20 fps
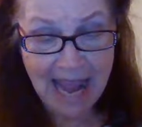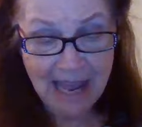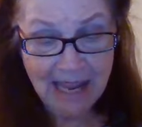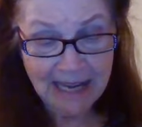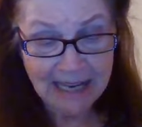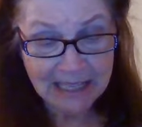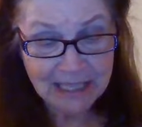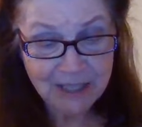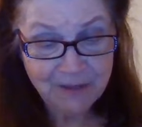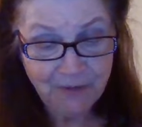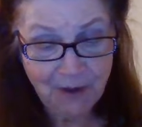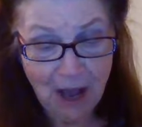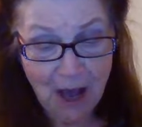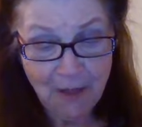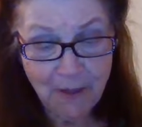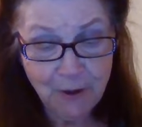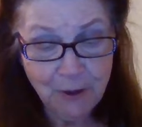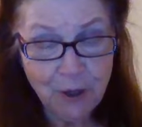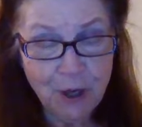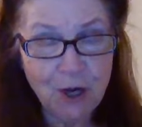His
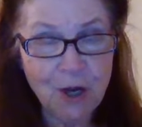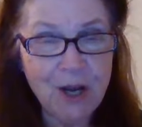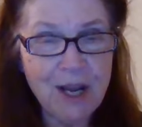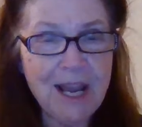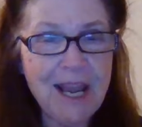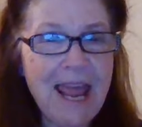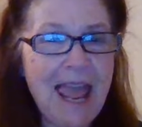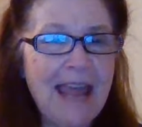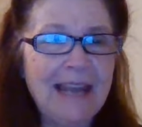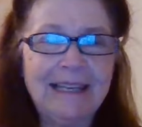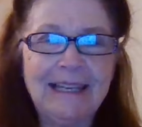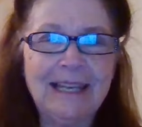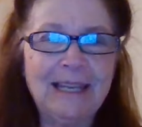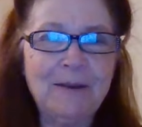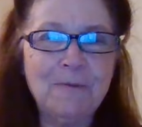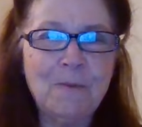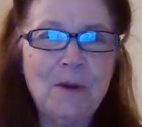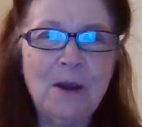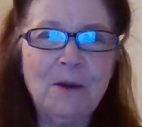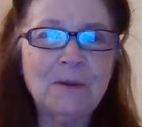father
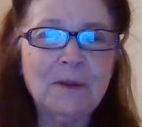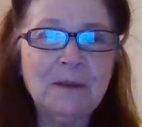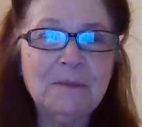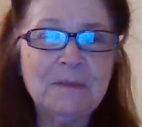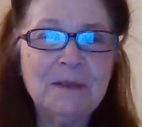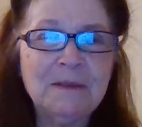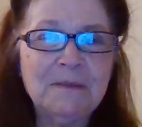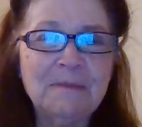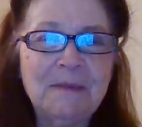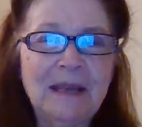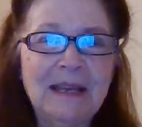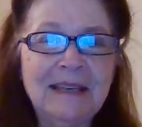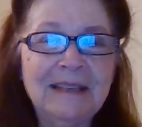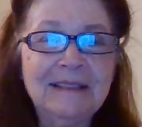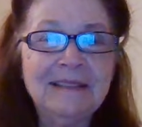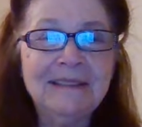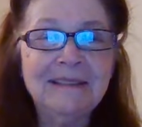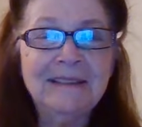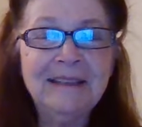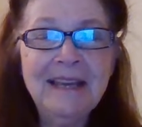gladly welcomed him in.